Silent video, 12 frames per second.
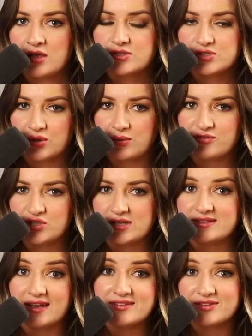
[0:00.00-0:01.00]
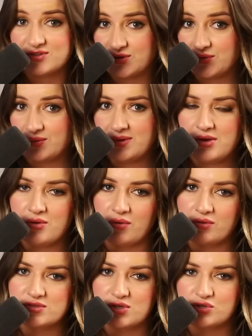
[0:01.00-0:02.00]
So if she does do
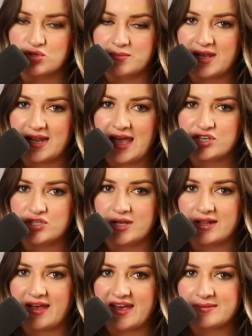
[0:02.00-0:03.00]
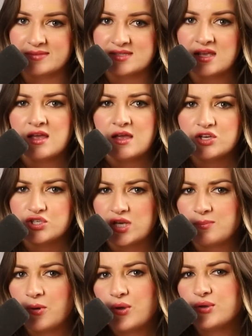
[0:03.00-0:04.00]
her own social media as she claims,
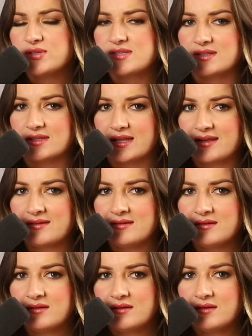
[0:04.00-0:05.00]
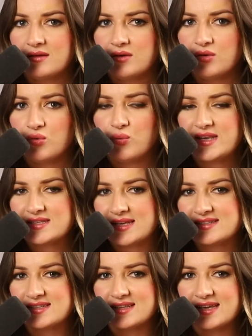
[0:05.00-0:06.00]
she personally went
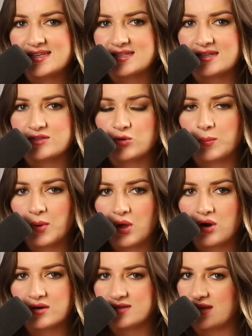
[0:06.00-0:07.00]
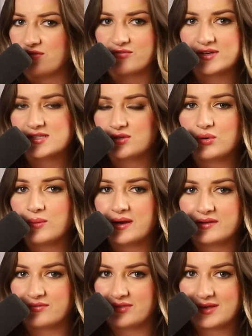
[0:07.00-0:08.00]
and deleted or blocked every single
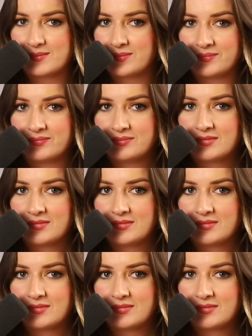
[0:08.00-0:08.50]
one of them.